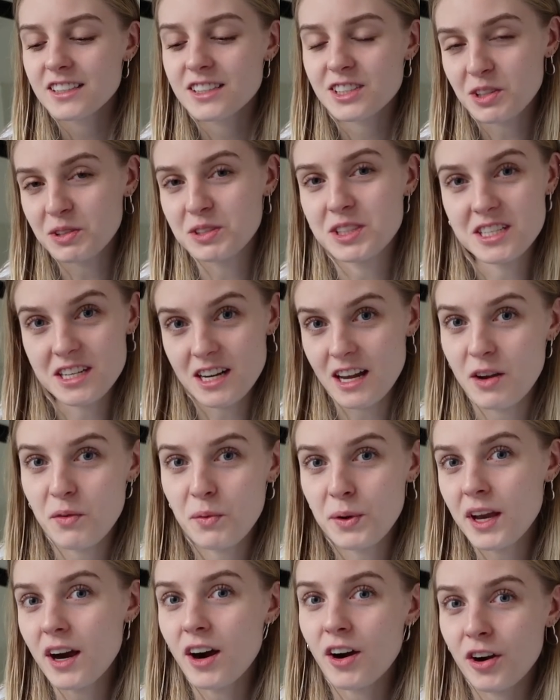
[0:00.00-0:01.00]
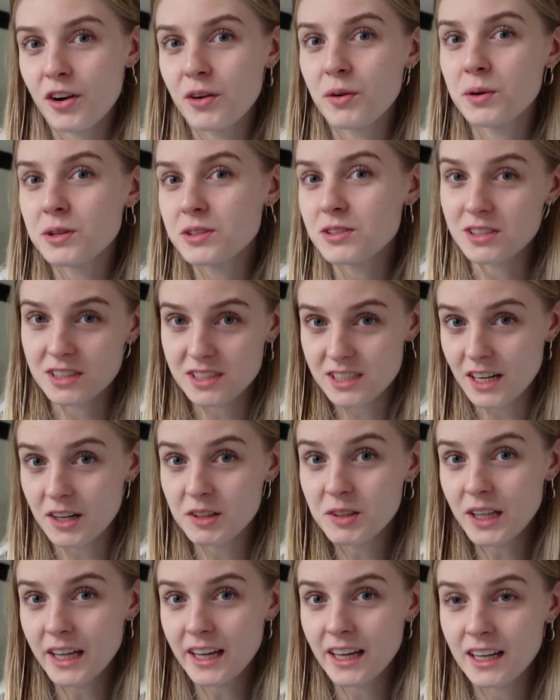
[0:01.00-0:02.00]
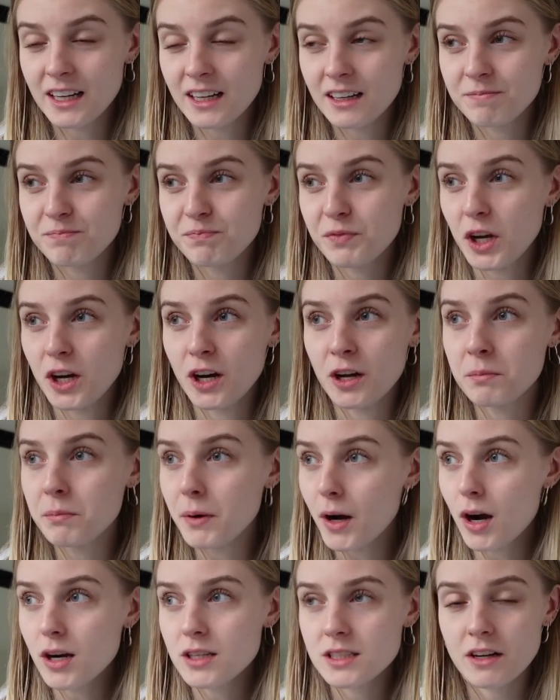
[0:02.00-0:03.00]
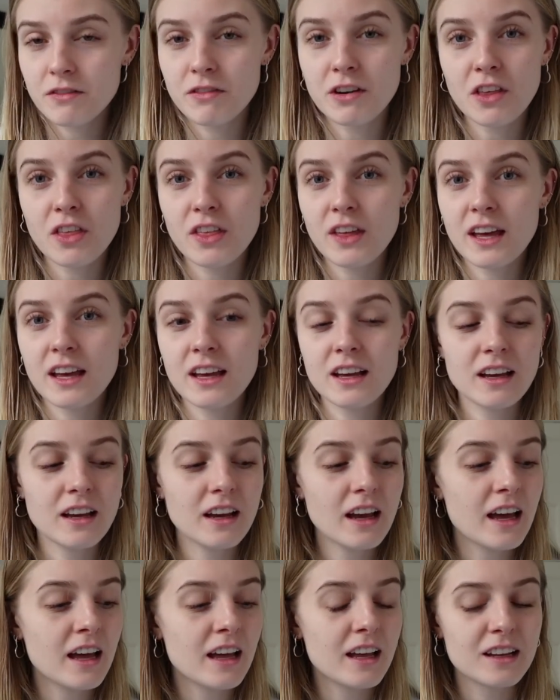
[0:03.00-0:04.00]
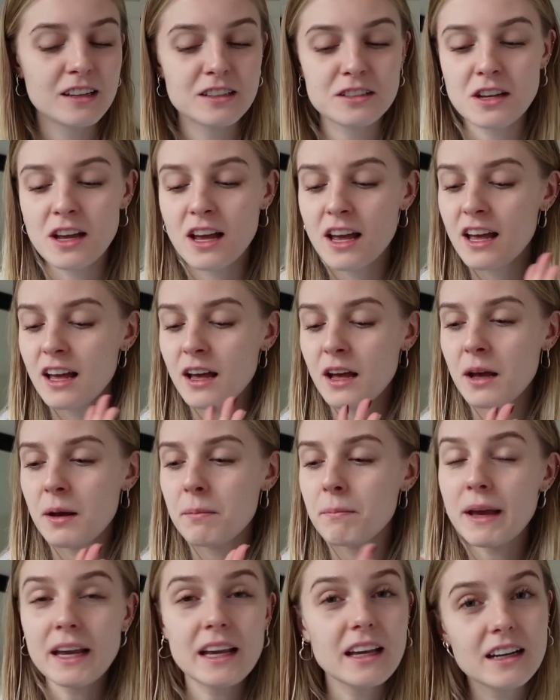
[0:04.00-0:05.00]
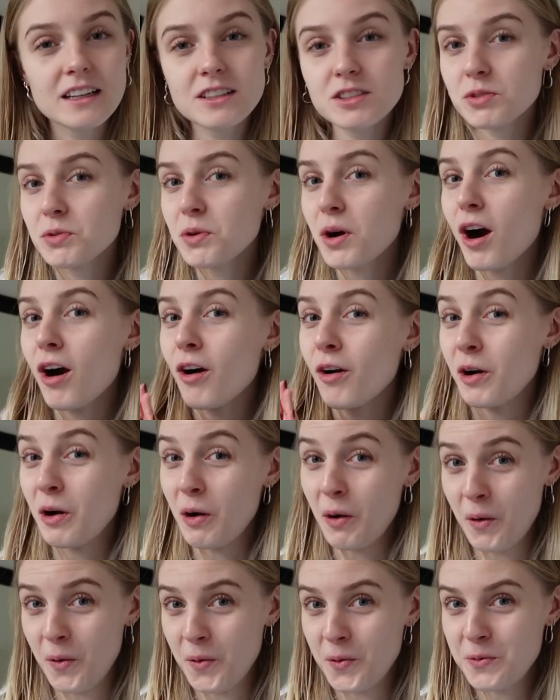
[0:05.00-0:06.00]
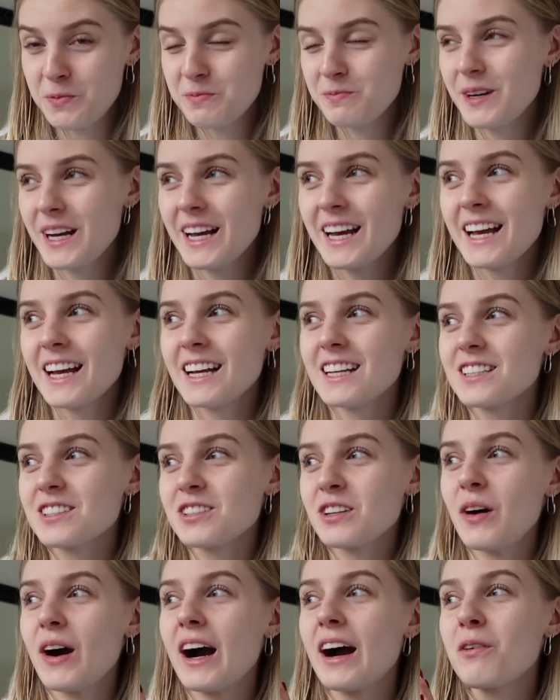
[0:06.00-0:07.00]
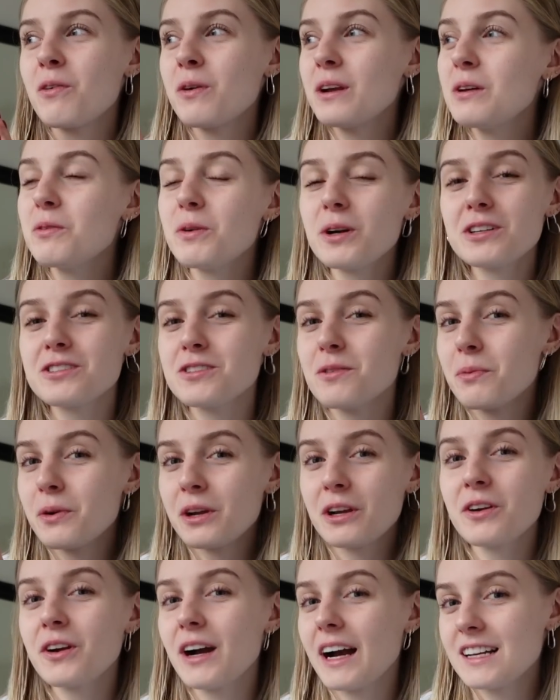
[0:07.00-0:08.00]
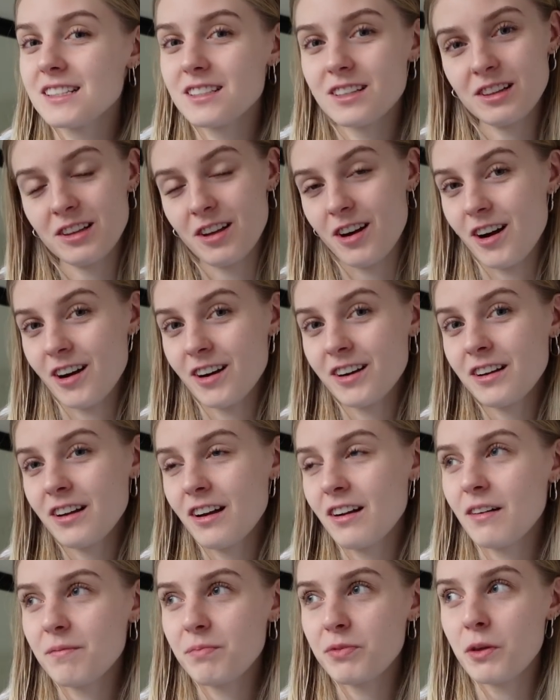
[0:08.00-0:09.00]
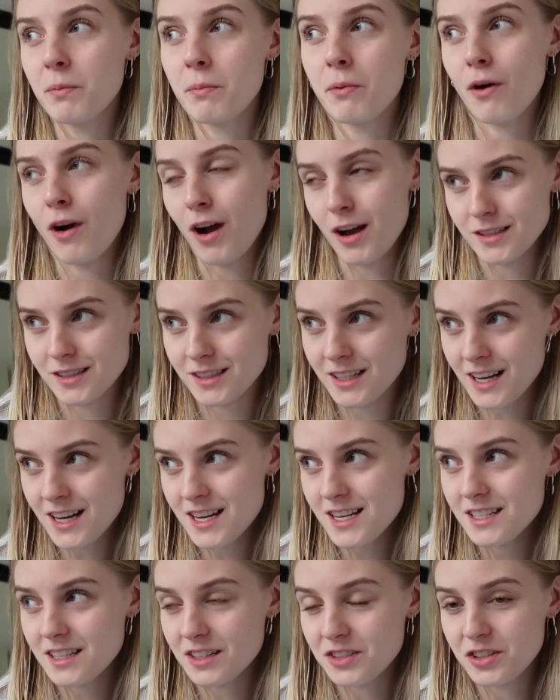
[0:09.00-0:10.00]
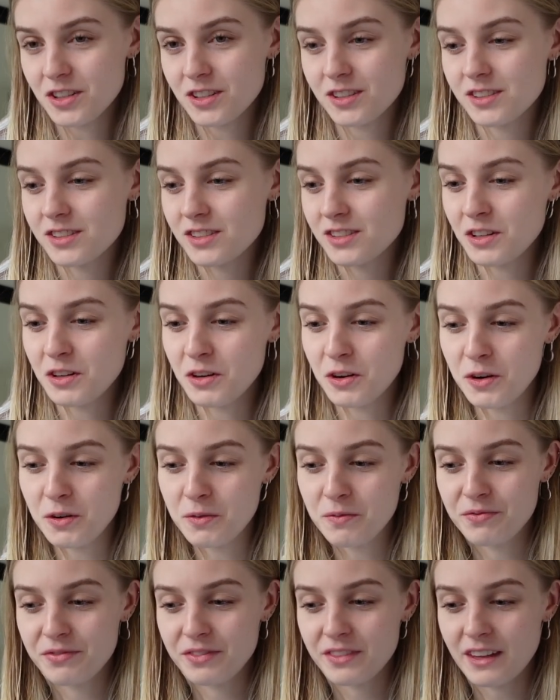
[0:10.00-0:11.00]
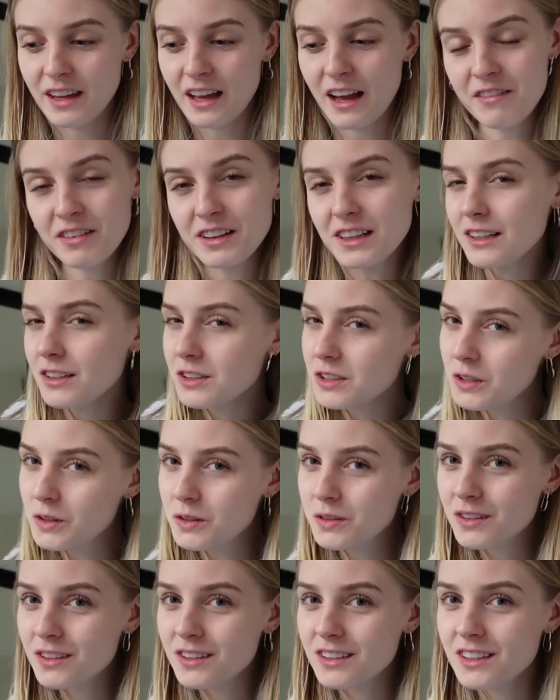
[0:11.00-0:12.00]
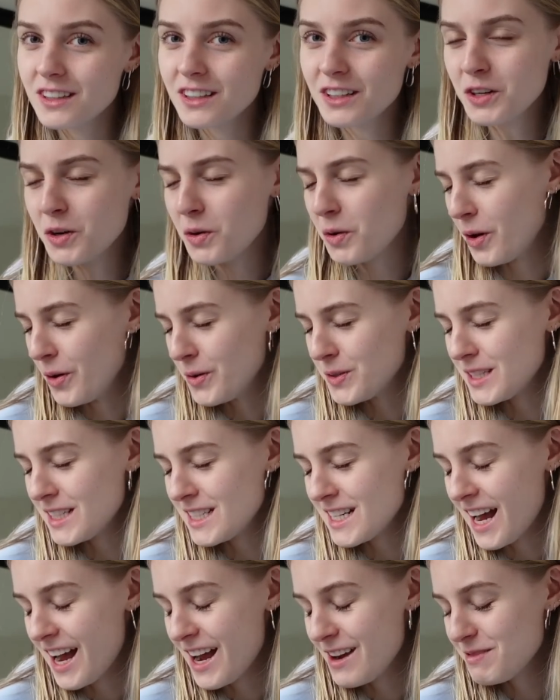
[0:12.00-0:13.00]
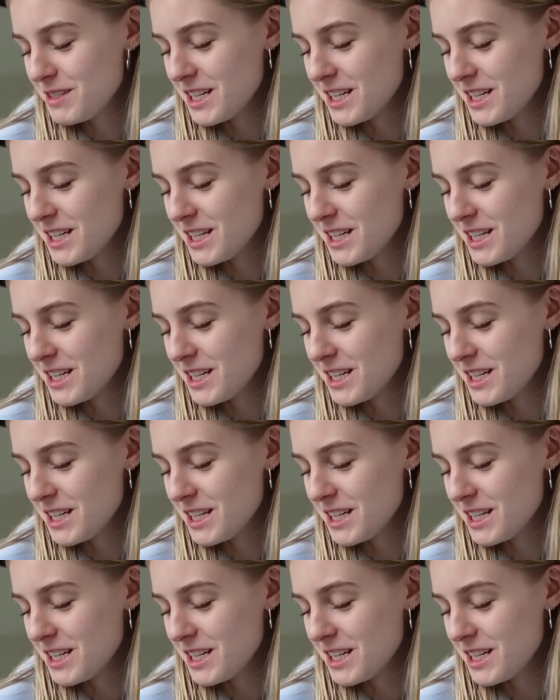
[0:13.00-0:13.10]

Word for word: so today we are going to settle in, unbox everything and make it into our home. So I really wanted to bring you guys along the process and just, you know, have a little, you know, cozy time